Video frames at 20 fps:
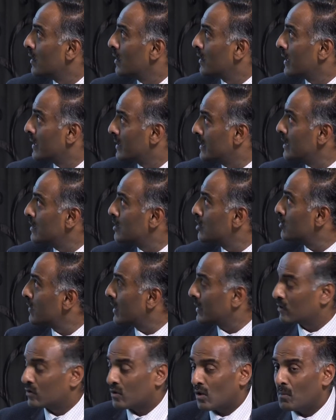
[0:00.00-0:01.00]

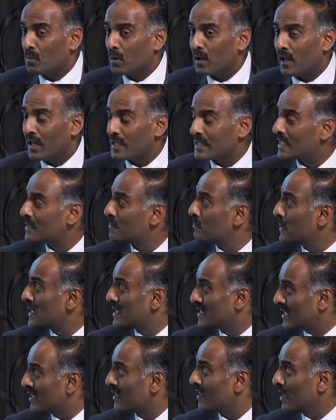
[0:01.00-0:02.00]
Catheter-direct thrombolysis,
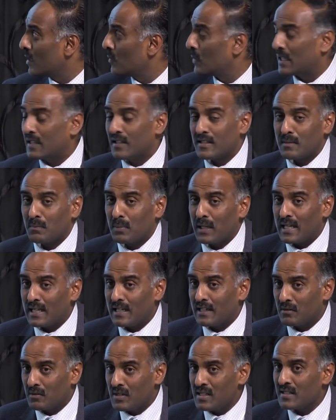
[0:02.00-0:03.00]
particularly when there's a
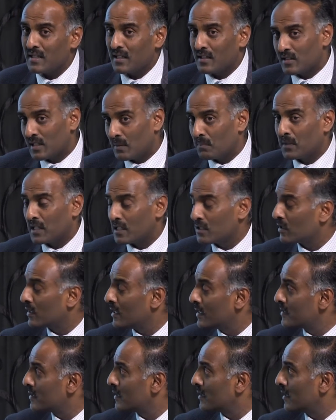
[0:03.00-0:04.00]
bleeding risk, something to
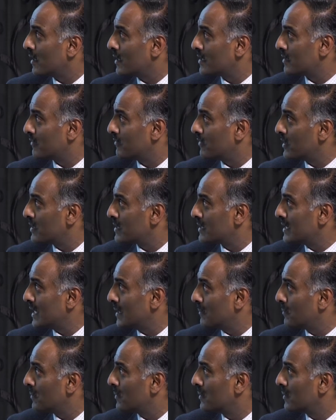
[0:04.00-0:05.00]
consider as a first
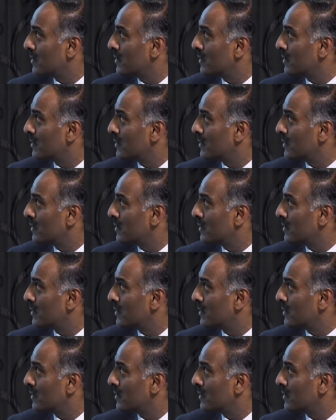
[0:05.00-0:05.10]
step.